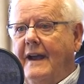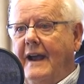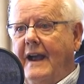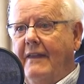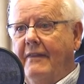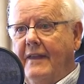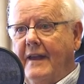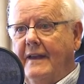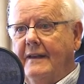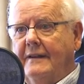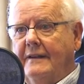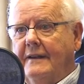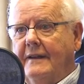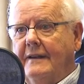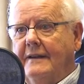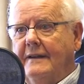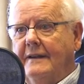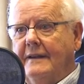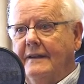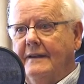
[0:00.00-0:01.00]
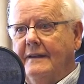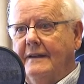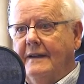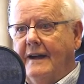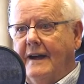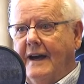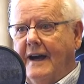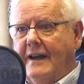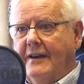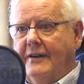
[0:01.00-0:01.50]
And then,
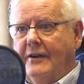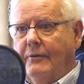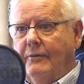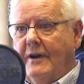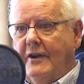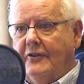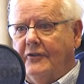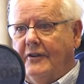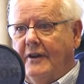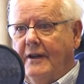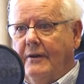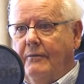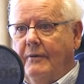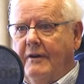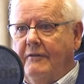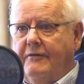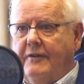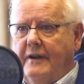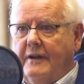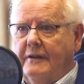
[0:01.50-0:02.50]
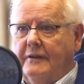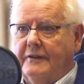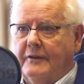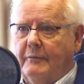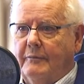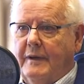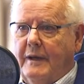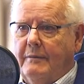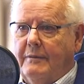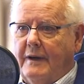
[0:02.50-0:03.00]
under Wesley, Whitefield,
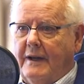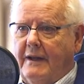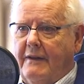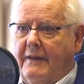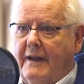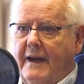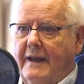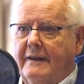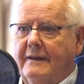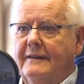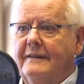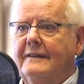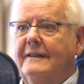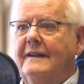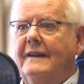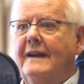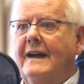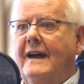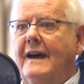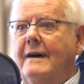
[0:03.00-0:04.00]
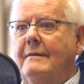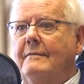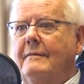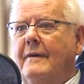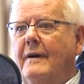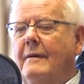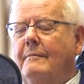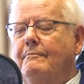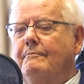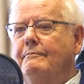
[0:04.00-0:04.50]
and people like that, a
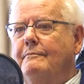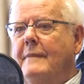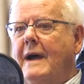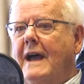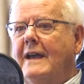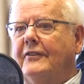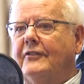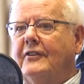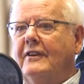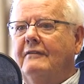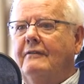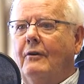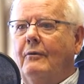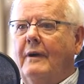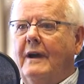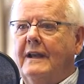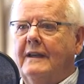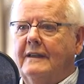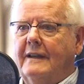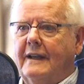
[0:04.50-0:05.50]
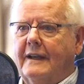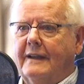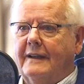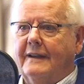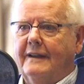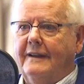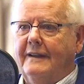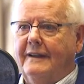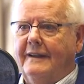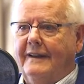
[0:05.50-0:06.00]
massive awakening.
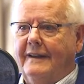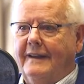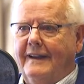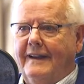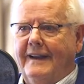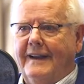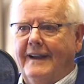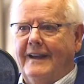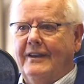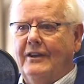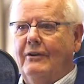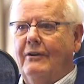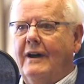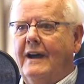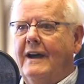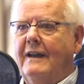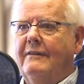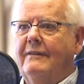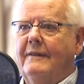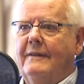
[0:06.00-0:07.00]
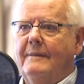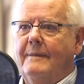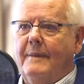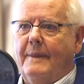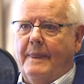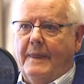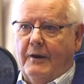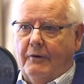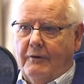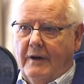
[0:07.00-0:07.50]
And you had
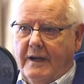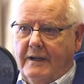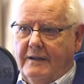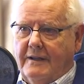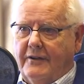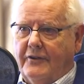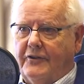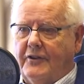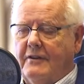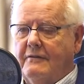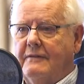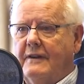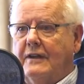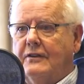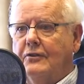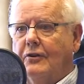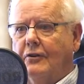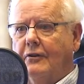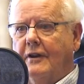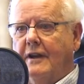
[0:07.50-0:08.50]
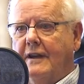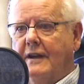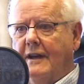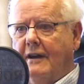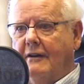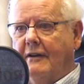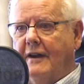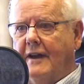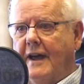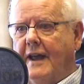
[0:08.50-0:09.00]
the greatness of the Victorian
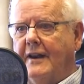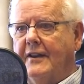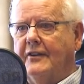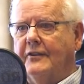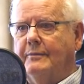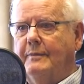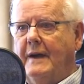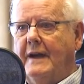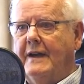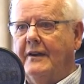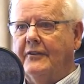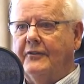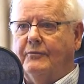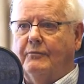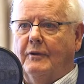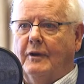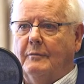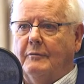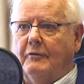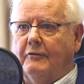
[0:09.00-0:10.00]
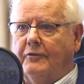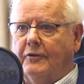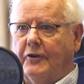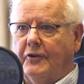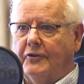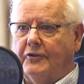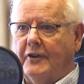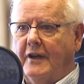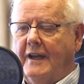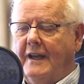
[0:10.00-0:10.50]
era at its best,
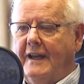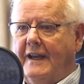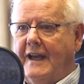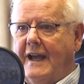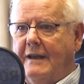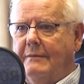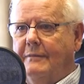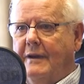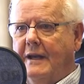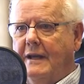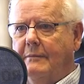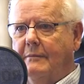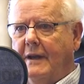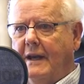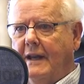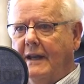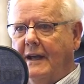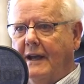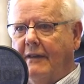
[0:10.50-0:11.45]
Wilberforce and many, many